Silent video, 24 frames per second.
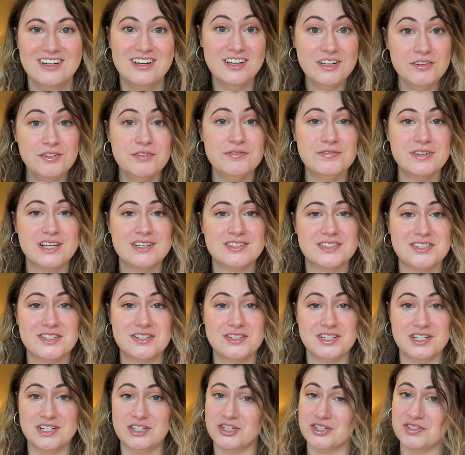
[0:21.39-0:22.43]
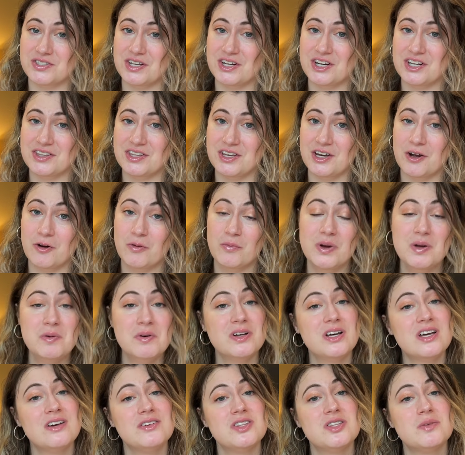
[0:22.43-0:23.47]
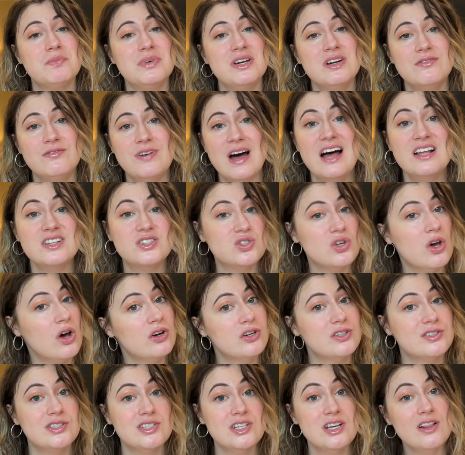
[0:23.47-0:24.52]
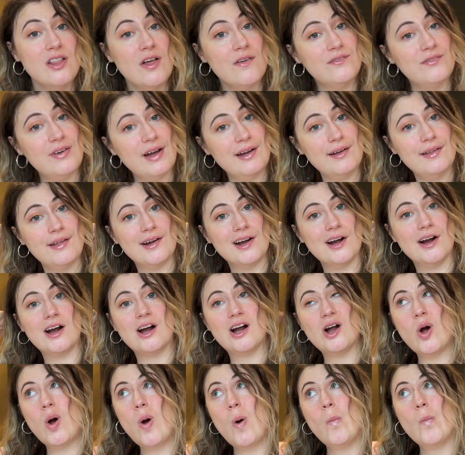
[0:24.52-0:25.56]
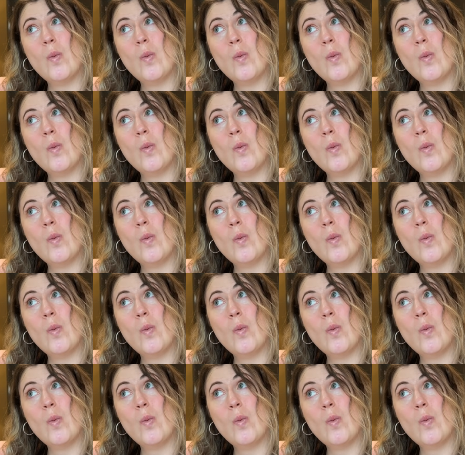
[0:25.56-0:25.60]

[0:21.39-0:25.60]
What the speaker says: If it fails to teach us anything, we will give it the big fat Sauter seal of failure.